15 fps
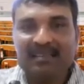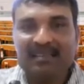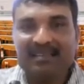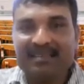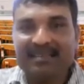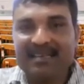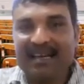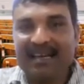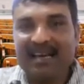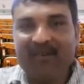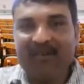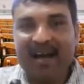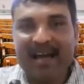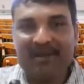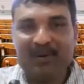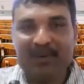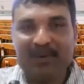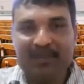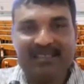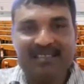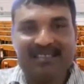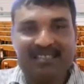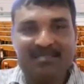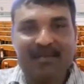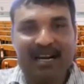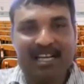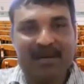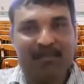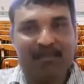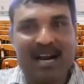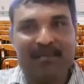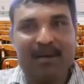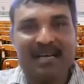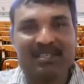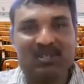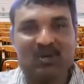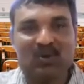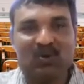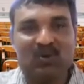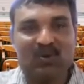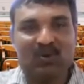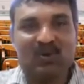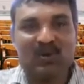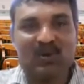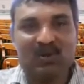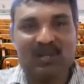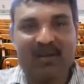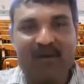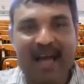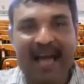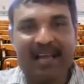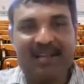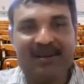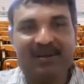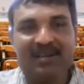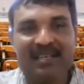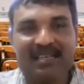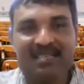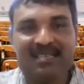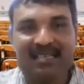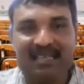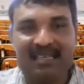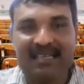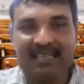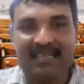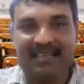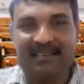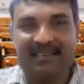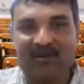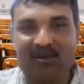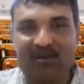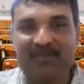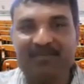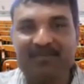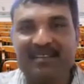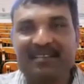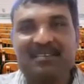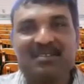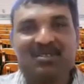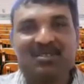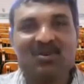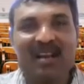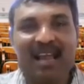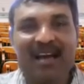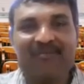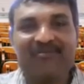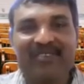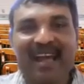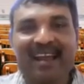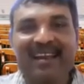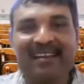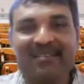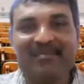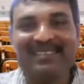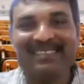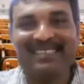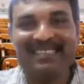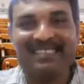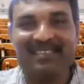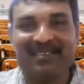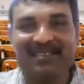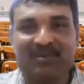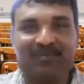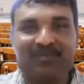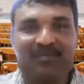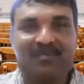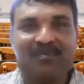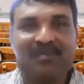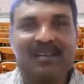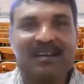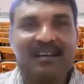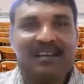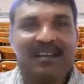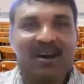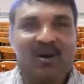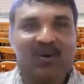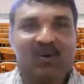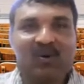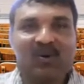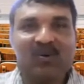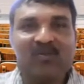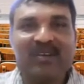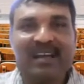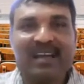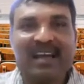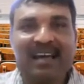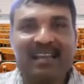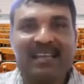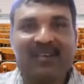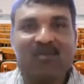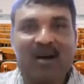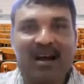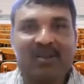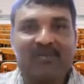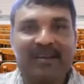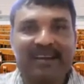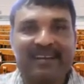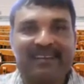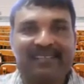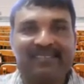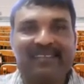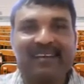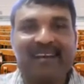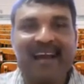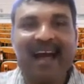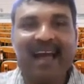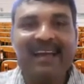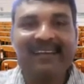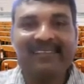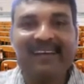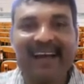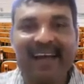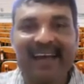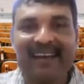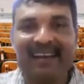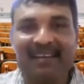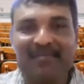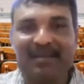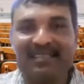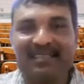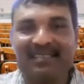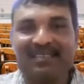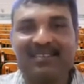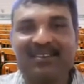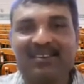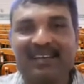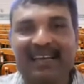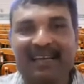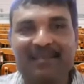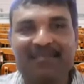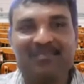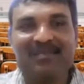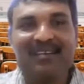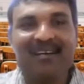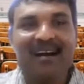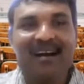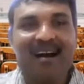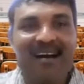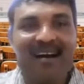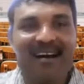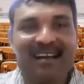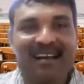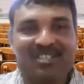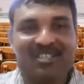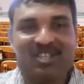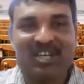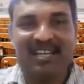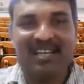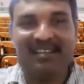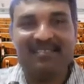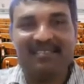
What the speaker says: This is a real value, but this is multiplied by 0. So the value is 0. So left hand limit is 0. Now we can evaluate the right hand limit. Okay. RHL.